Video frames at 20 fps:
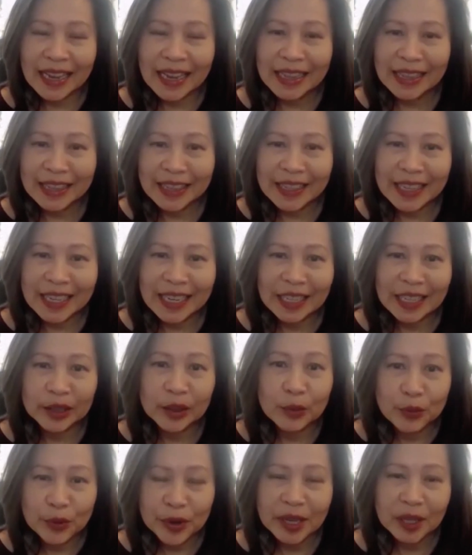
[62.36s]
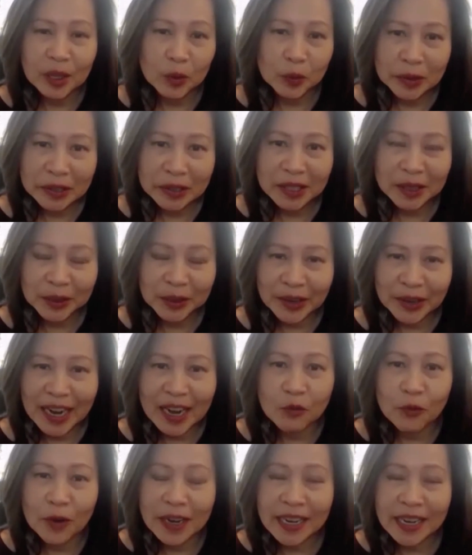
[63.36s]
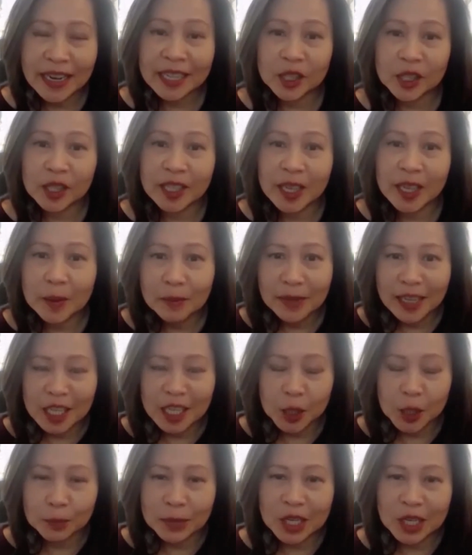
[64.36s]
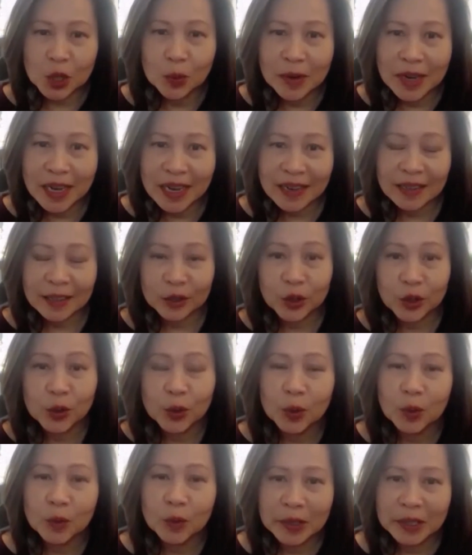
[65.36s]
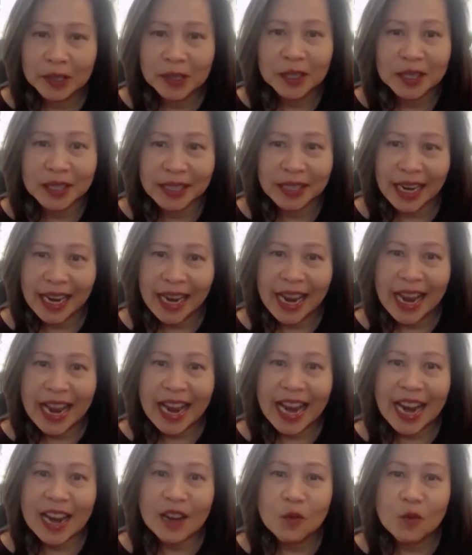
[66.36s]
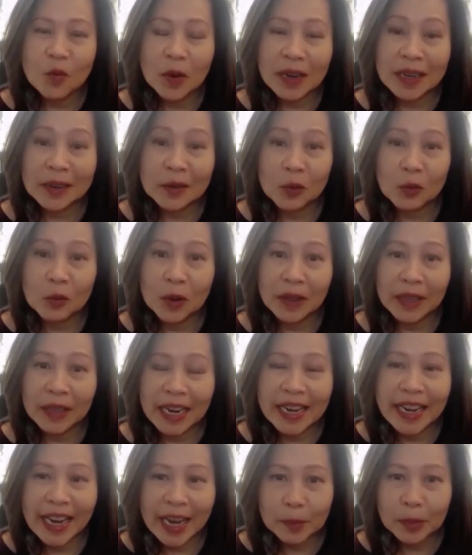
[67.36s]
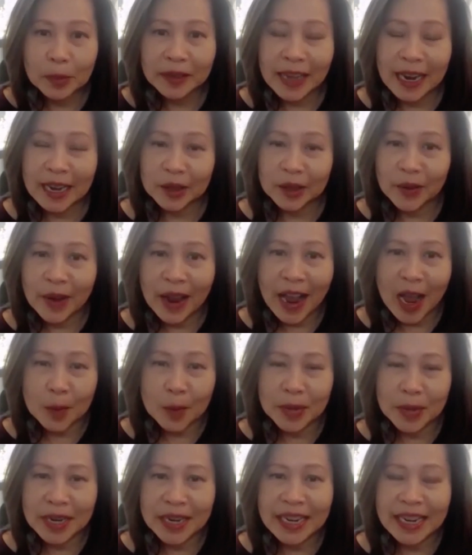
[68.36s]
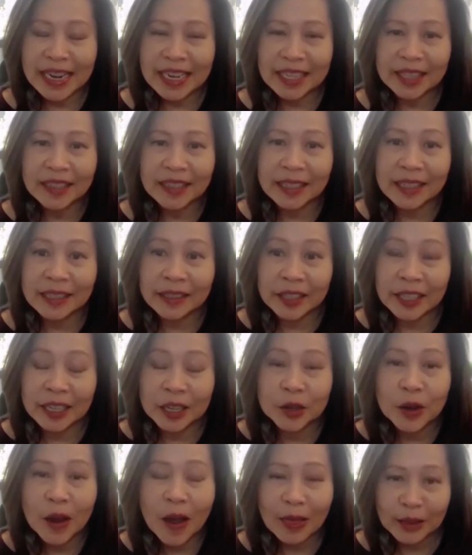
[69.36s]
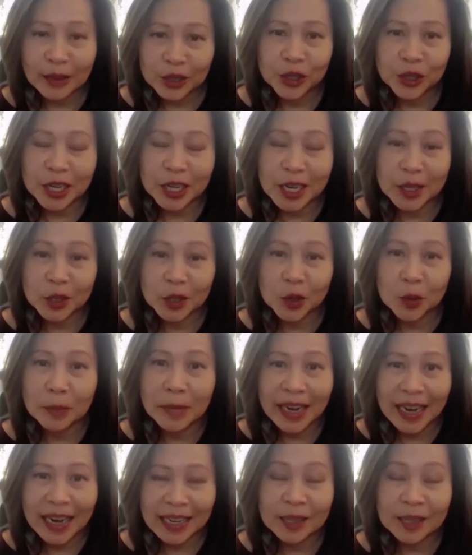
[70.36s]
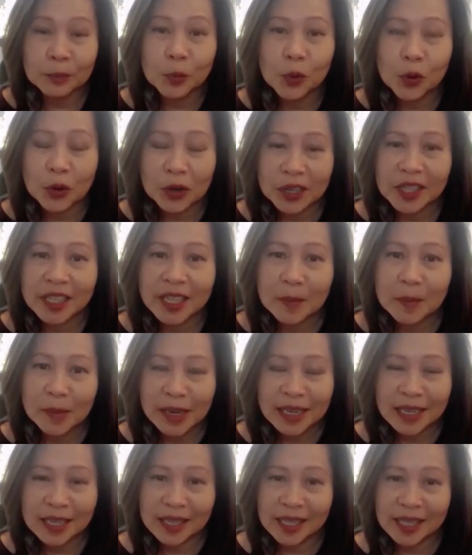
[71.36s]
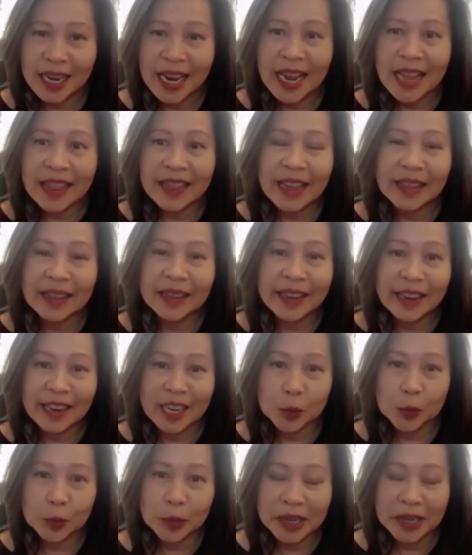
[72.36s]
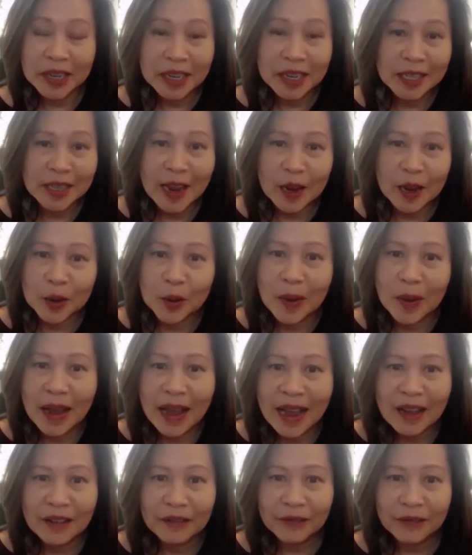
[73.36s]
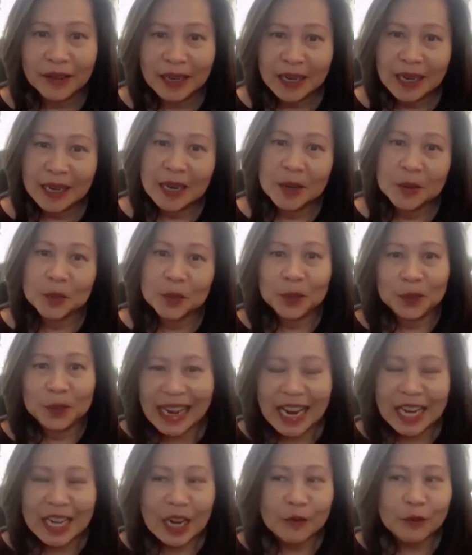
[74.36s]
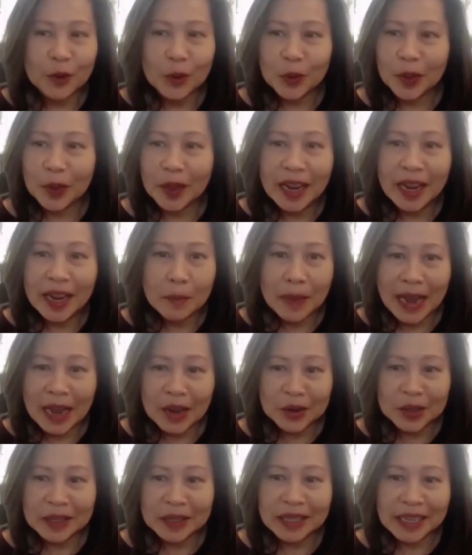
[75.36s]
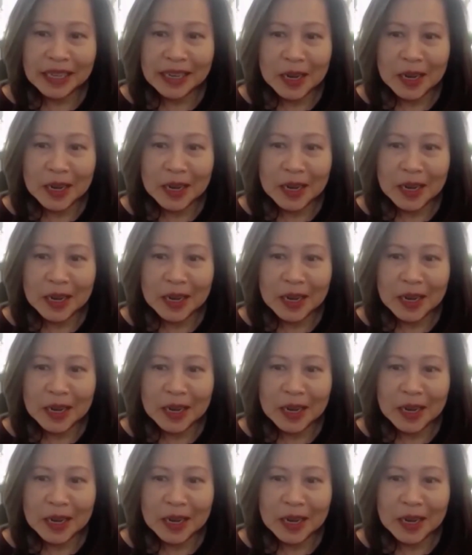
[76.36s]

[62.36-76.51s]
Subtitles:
and the real world, right? When it's seamless between the two worlds. And what will enable that to happen is the technology to make it more seamless than the experience that you have. And if you think about